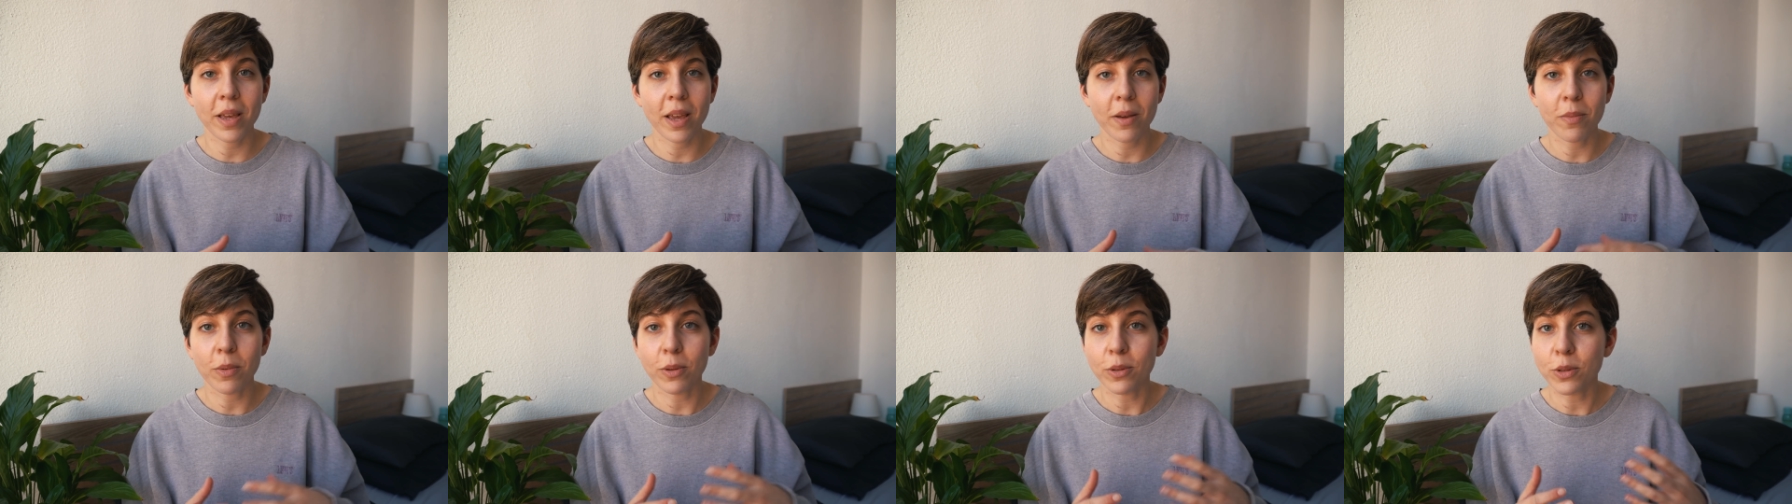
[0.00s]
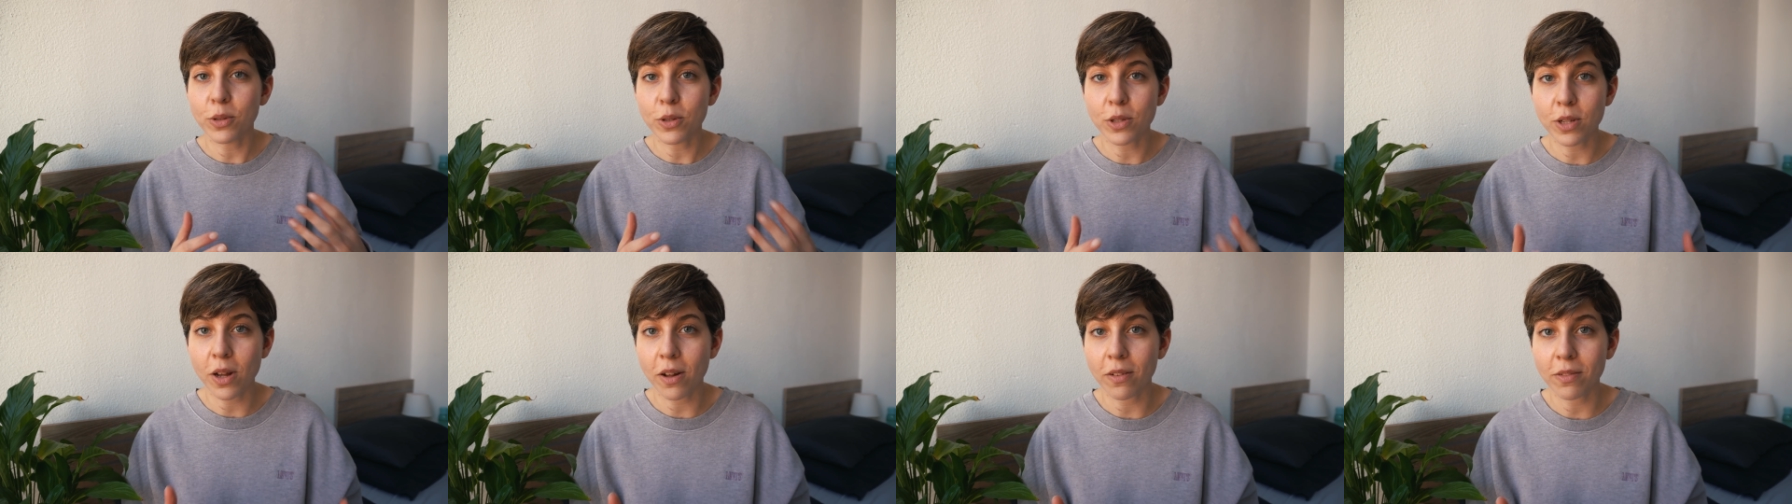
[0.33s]
able
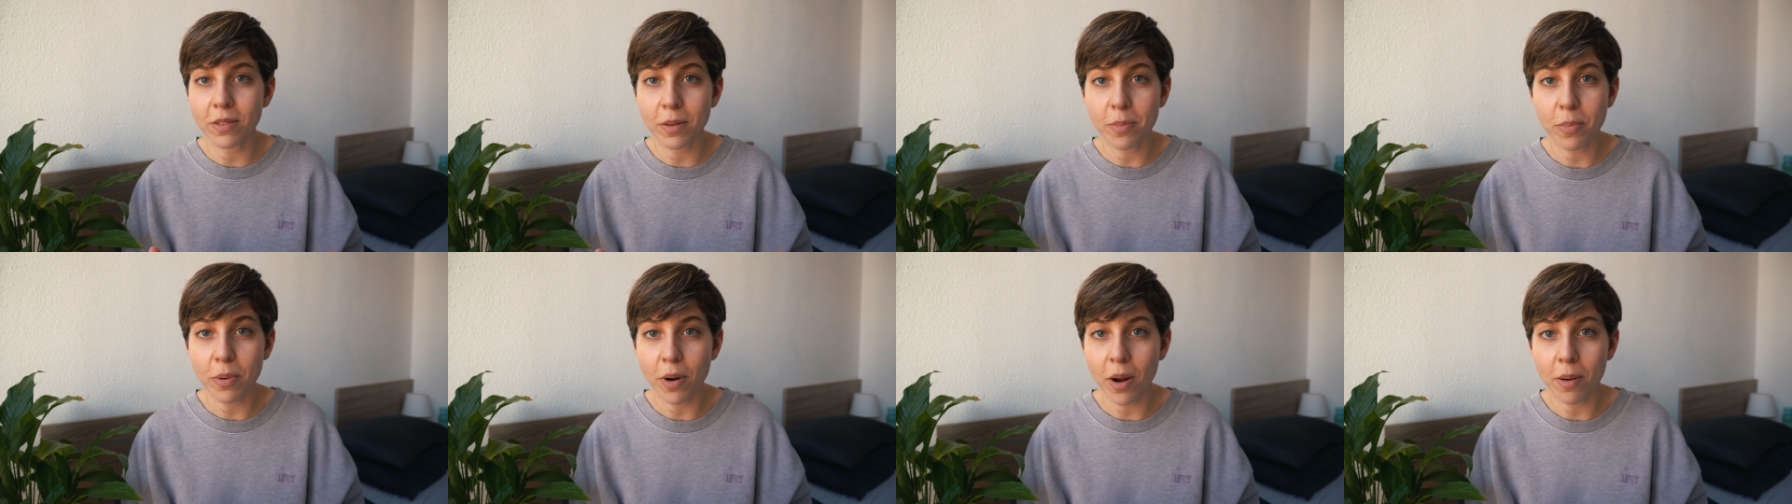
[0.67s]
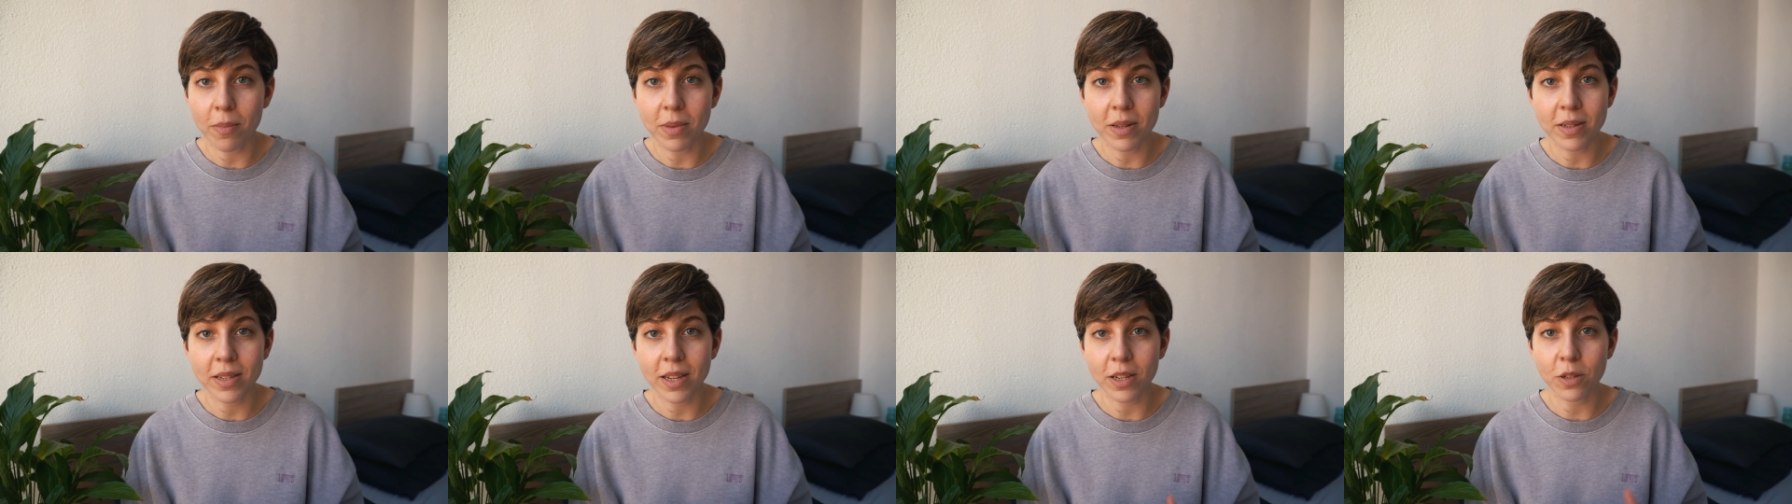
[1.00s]
to solve the
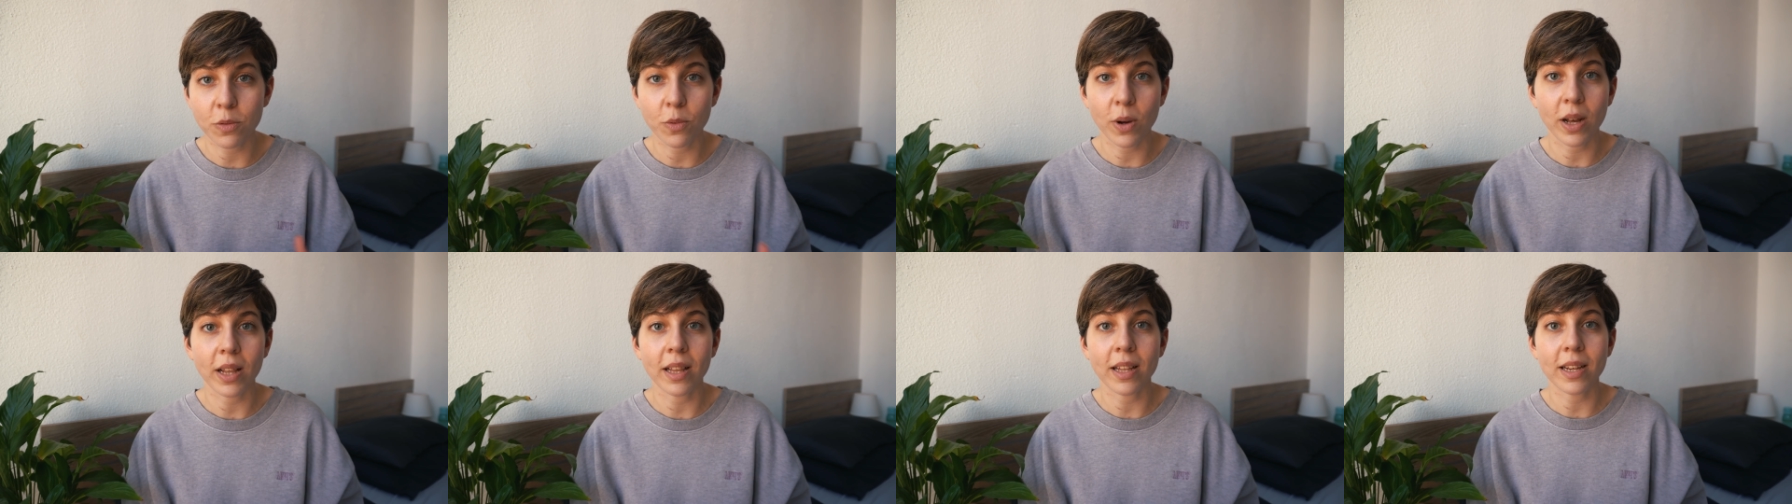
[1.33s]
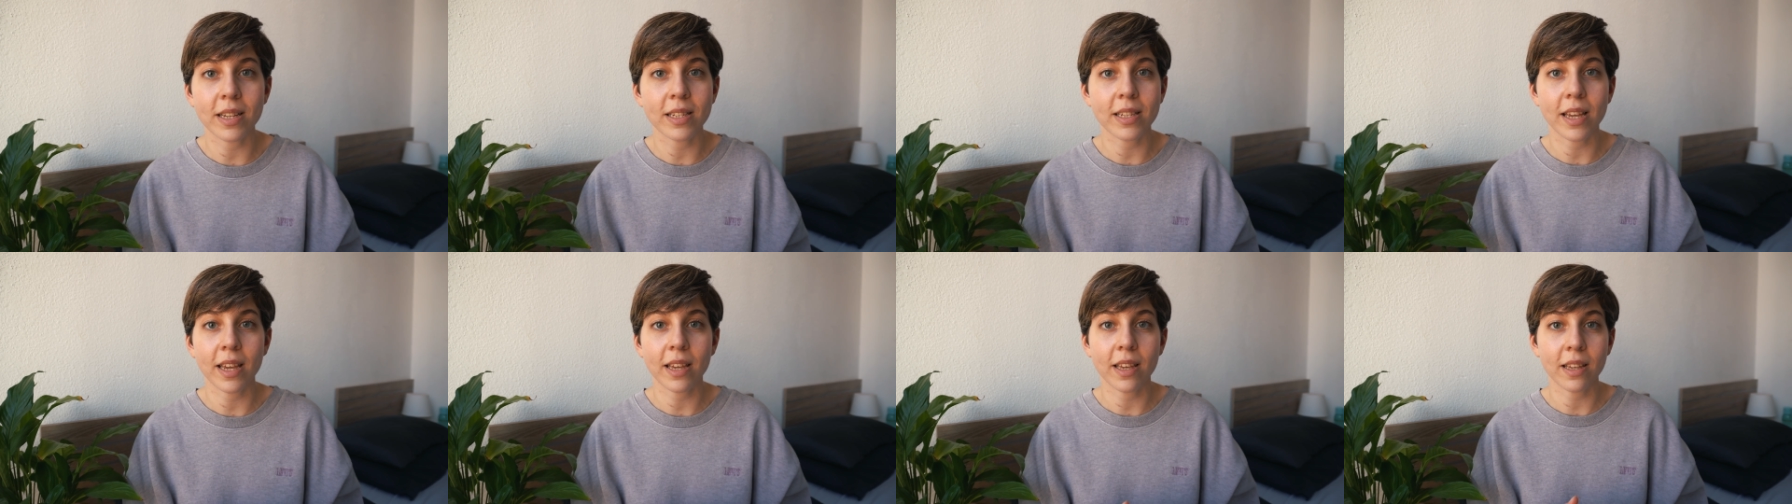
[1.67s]
problems as well
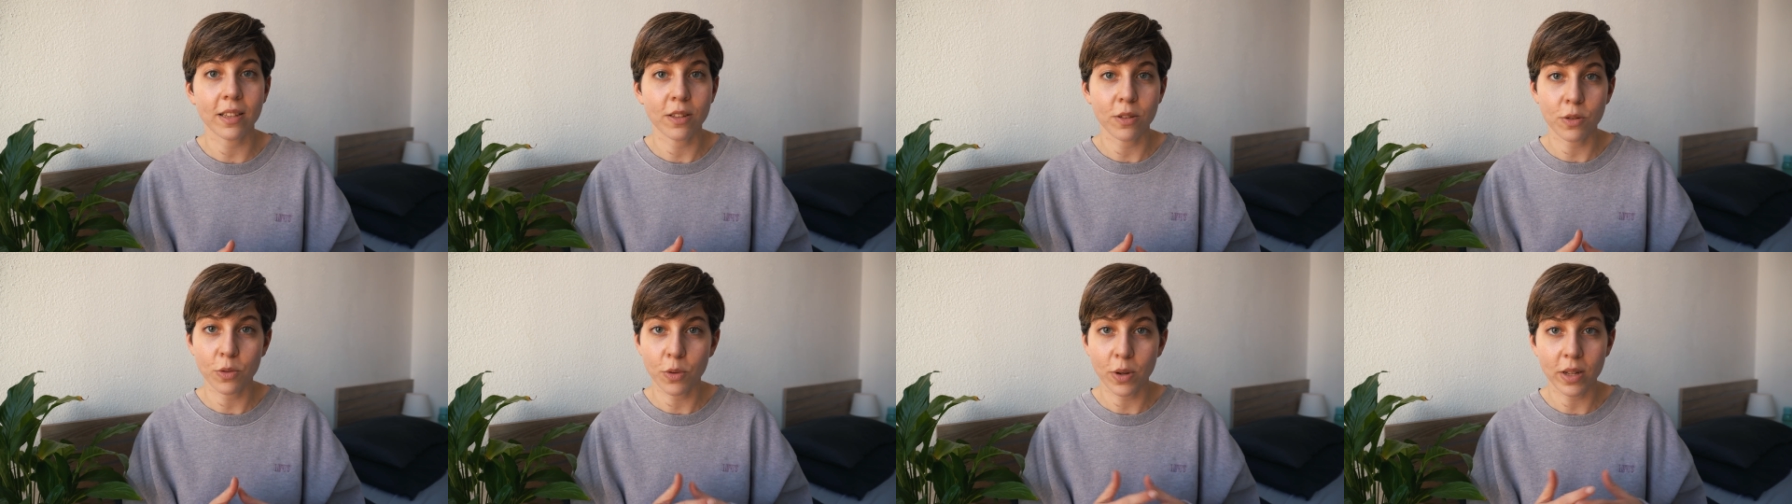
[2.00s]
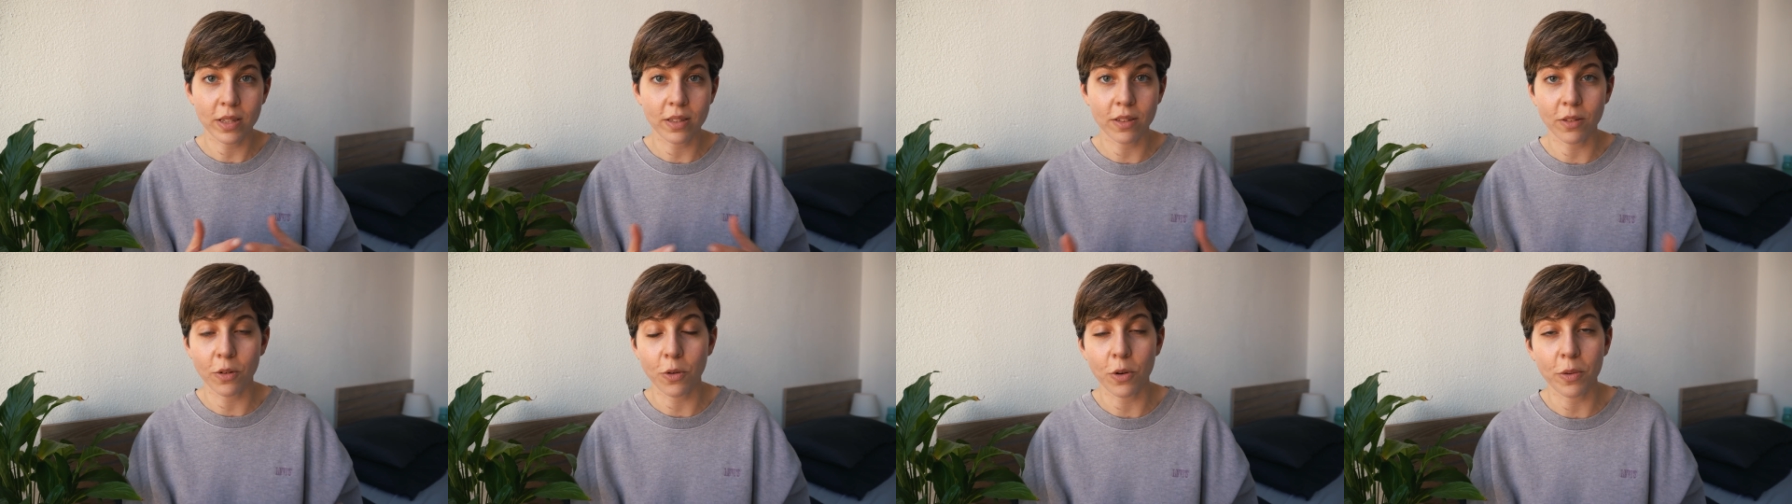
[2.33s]
as I can do
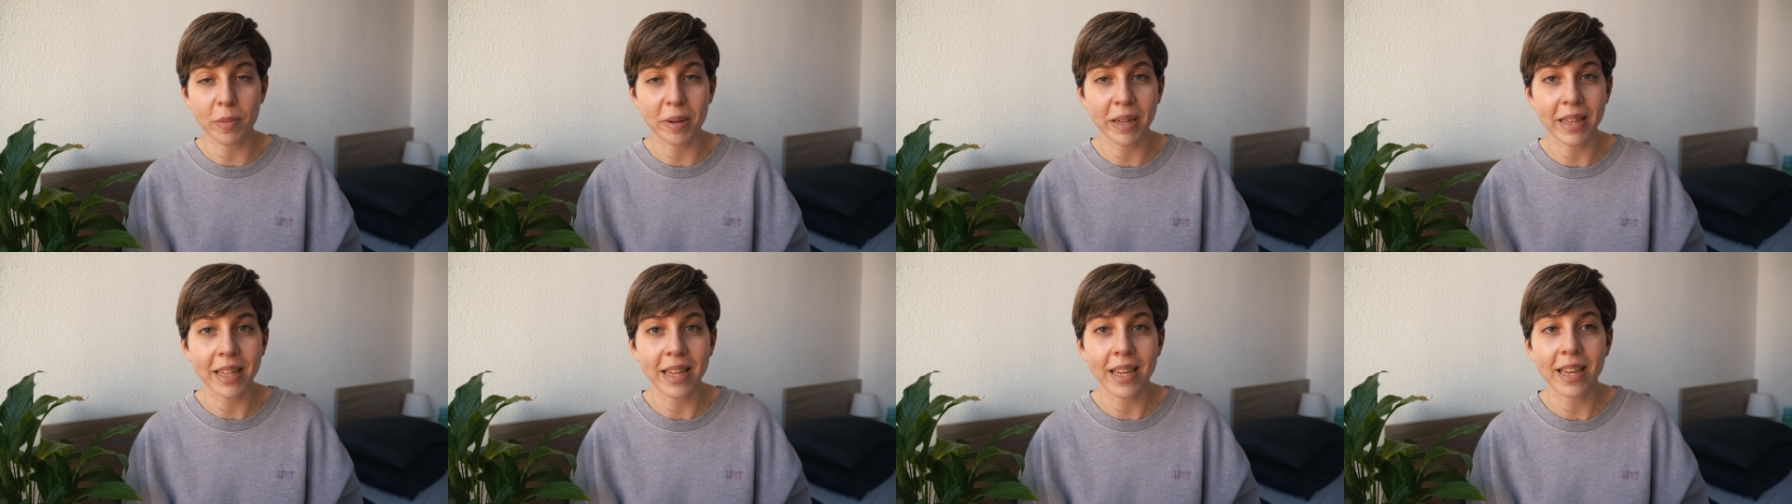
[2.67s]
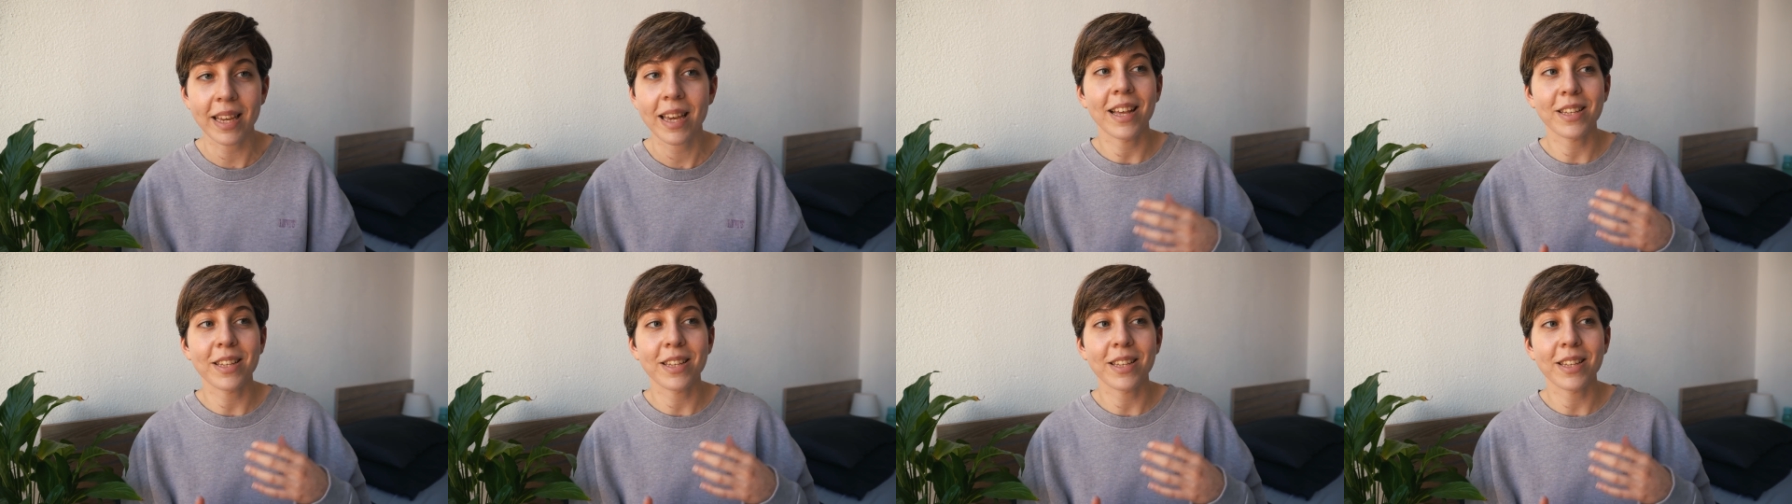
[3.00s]
it normally.